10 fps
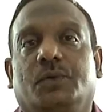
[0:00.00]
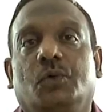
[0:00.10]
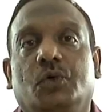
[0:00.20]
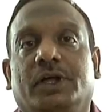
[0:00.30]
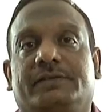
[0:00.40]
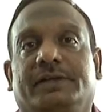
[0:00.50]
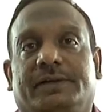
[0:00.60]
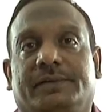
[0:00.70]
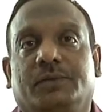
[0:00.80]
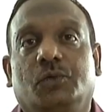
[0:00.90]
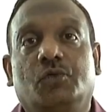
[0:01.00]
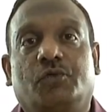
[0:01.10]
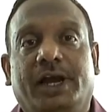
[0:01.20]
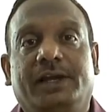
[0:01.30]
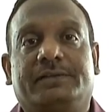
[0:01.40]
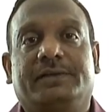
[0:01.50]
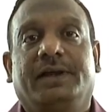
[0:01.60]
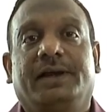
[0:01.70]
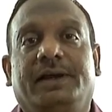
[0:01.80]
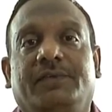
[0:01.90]
Who does that? Who finds
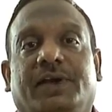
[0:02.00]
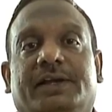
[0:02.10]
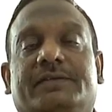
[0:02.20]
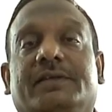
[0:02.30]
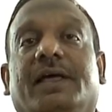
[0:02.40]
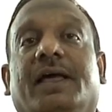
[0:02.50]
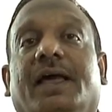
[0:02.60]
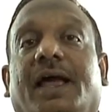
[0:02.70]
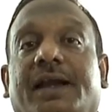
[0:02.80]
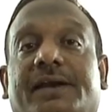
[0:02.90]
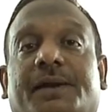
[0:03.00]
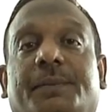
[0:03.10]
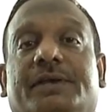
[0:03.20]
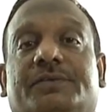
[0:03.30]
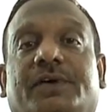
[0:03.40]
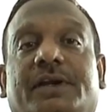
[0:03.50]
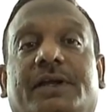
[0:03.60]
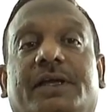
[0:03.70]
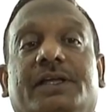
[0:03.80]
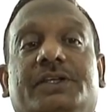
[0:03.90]
defects and recommends for
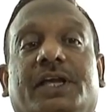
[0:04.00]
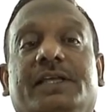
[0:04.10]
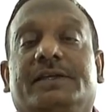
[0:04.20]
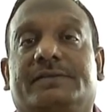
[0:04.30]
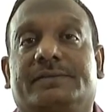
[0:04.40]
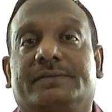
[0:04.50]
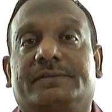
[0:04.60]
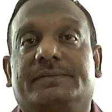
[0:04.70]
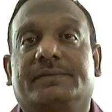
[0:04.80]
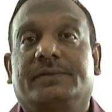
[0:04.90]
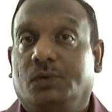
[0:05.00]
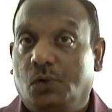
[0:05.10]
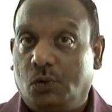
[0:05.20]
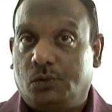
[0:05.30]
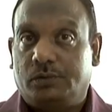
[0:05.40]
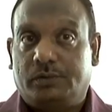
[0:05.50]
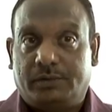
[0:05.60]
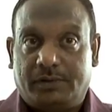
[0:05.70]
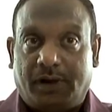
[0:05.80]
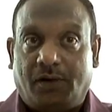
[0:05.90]
changes? Who?
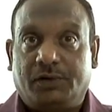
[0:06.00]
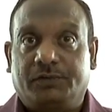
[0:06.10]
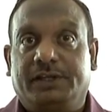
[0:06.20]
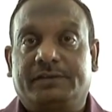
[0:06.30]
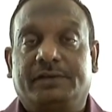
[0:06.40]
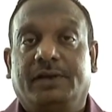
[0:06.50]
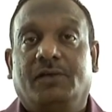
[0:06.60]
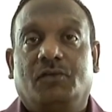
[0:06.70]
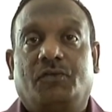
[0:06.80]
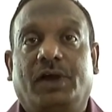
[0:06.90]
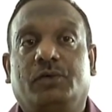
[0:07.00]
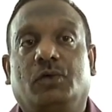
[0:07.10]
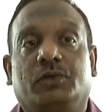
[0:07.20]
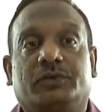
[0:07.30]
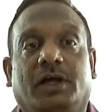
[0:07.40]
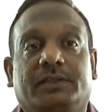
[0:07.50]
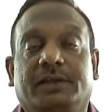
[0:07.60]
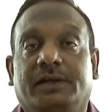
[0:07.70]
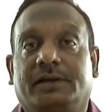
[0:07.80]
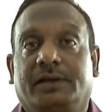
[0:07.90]
Out of these five roles,
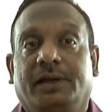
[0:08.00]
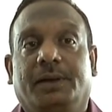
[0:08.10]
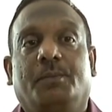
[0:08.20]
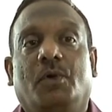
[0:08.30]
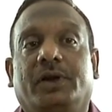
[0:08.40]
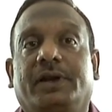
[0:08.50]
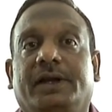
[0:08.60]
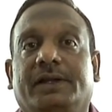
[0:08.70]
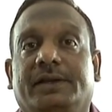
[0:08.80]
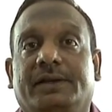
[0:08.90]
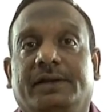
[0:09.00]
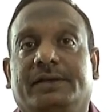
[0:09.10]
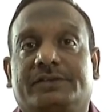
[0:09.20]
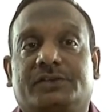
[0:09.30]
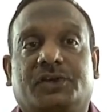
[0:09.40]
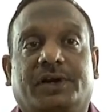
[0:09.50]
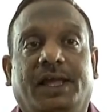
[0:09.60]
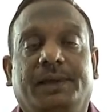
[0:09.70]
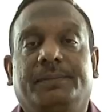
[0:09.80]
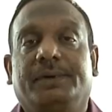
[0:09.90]
author, moderator,
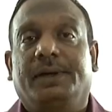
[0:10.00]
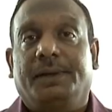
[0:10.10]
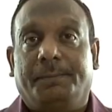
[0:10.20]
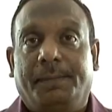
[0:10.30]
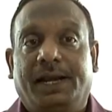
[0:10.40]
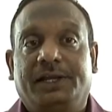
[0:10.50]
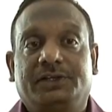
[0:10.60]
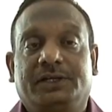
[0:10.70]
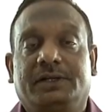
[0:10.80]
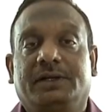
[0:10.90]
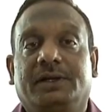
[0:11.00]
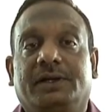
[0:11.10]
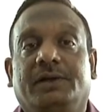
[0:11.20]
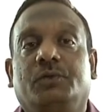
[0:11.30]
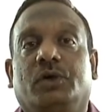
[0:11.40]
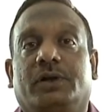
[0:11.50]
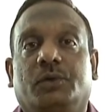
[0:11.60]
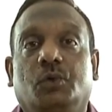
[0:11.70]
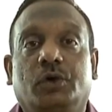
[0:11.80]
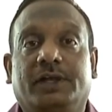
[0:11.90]
scribe, manager, reviewer.
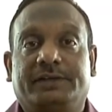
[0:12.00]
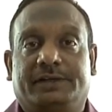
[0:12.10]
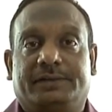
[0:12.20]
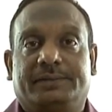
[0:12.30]
Who does it?